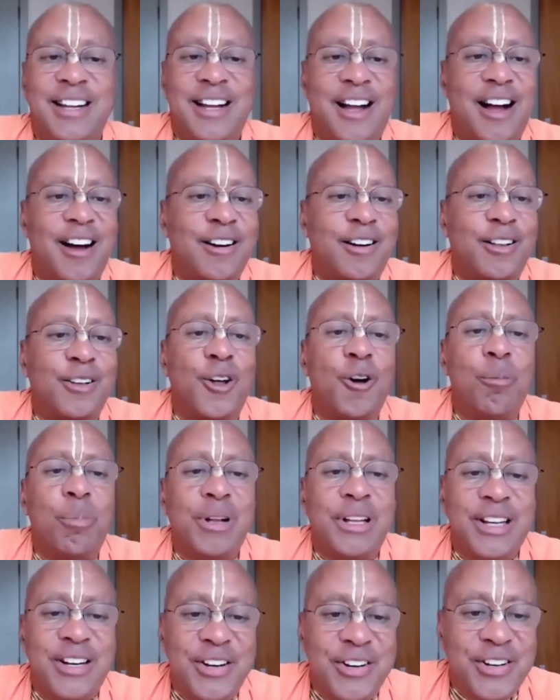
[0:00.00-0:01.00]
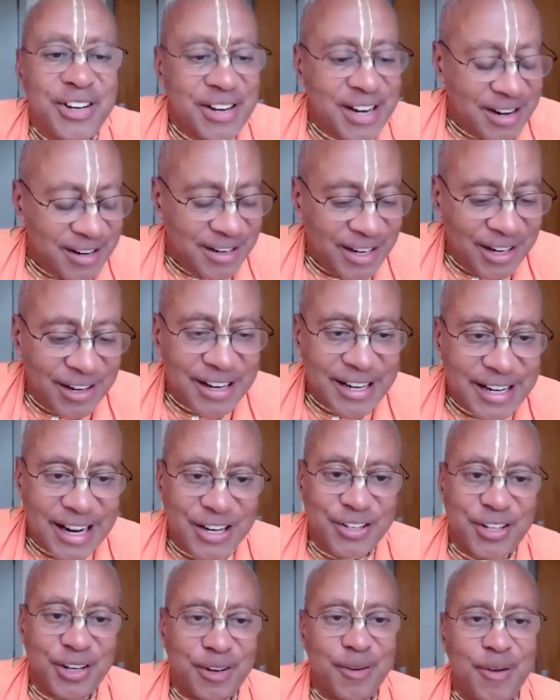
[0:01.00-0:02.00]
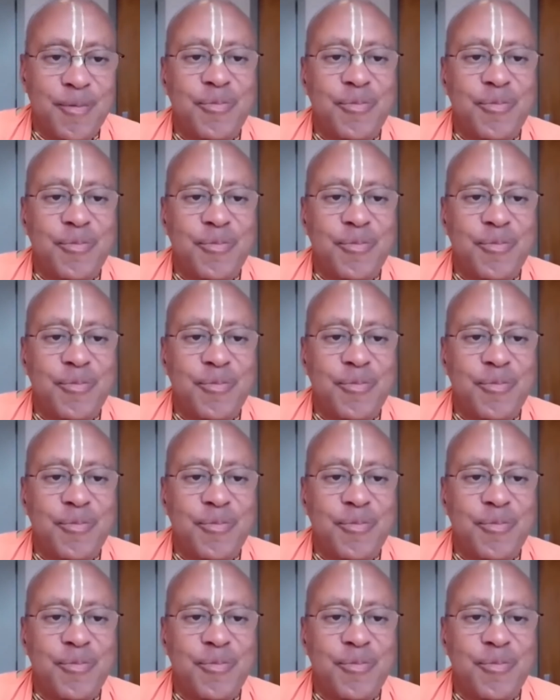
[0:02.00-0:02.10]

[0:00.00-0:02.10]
a global inundation?